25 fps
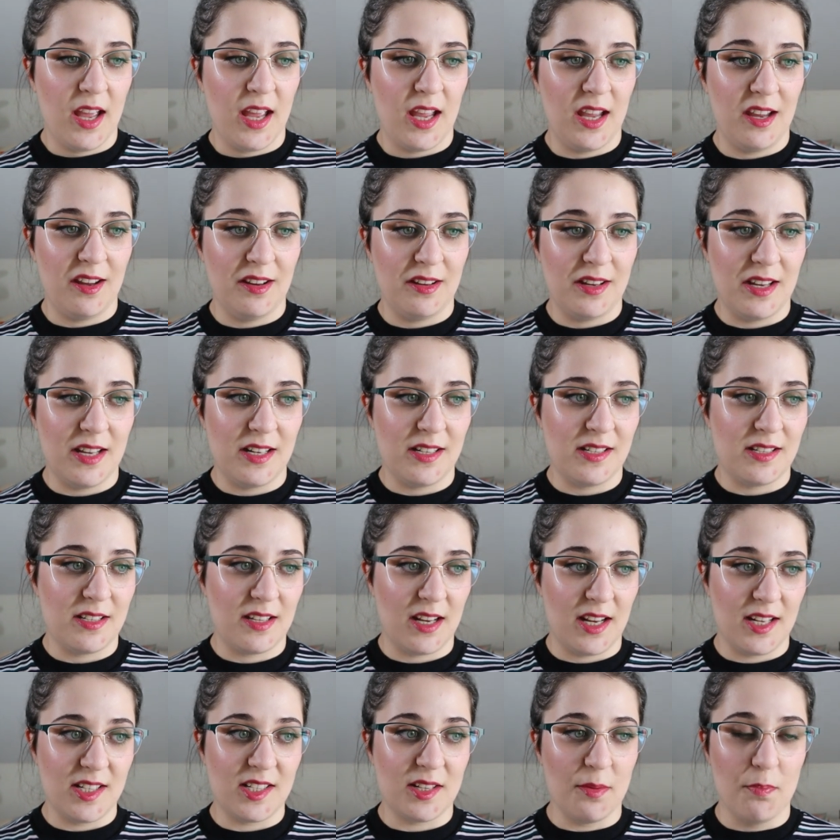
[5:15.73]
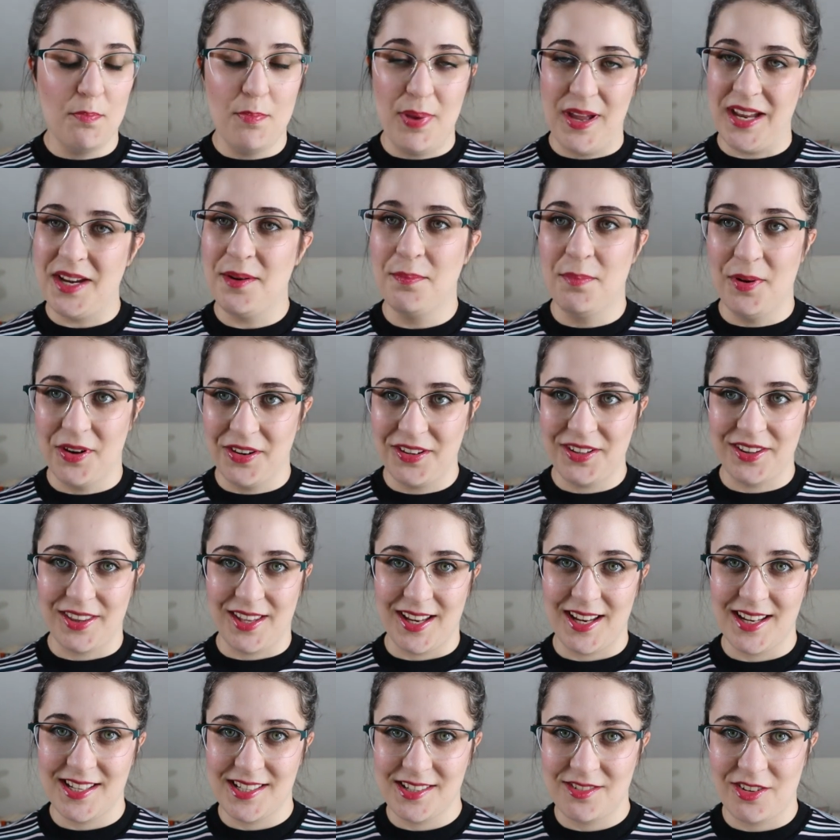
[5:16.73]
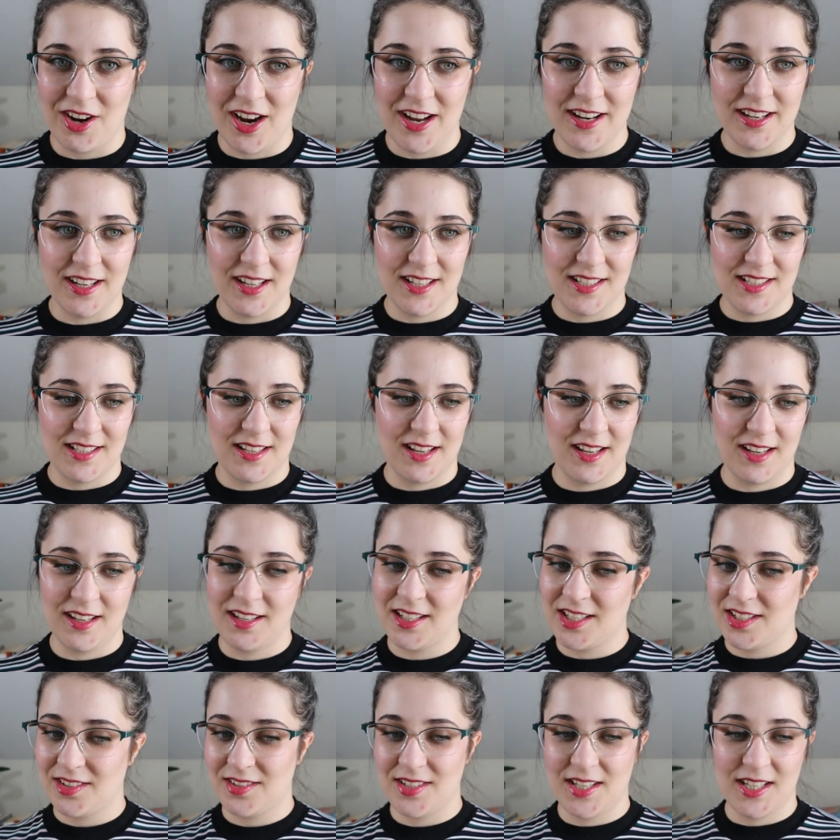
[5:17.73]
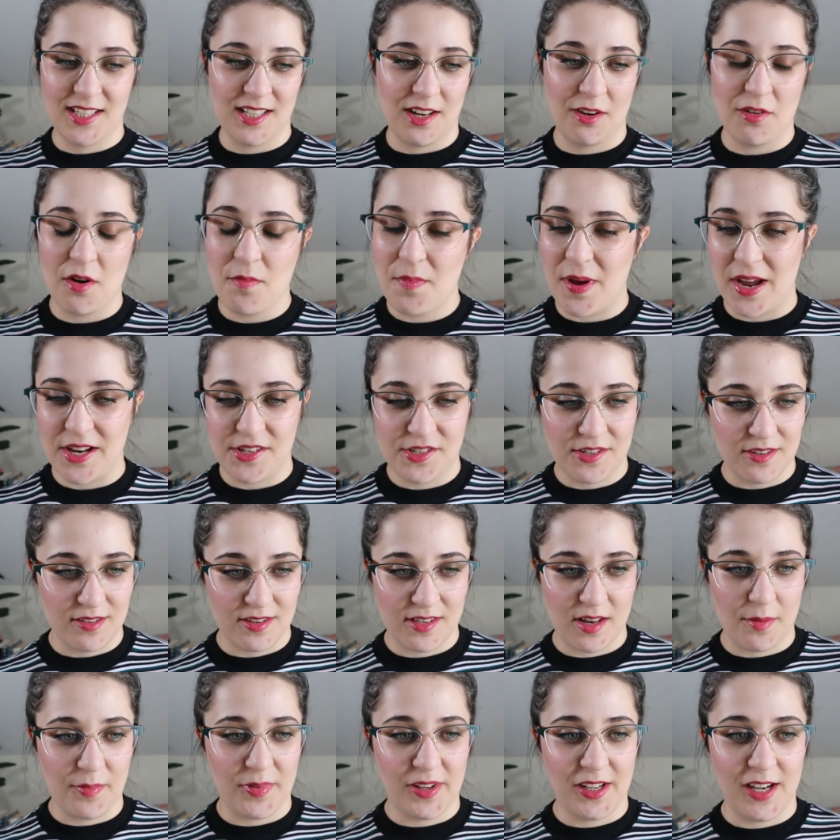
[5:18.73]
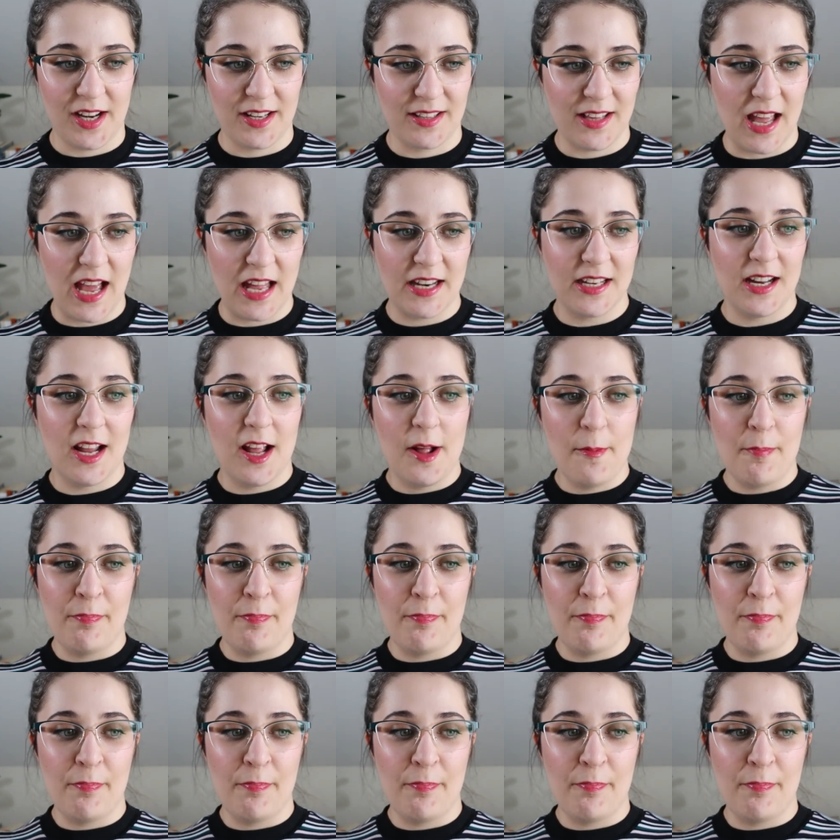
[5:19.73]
It's a big book, this, right? It's like 600 pages or something like that.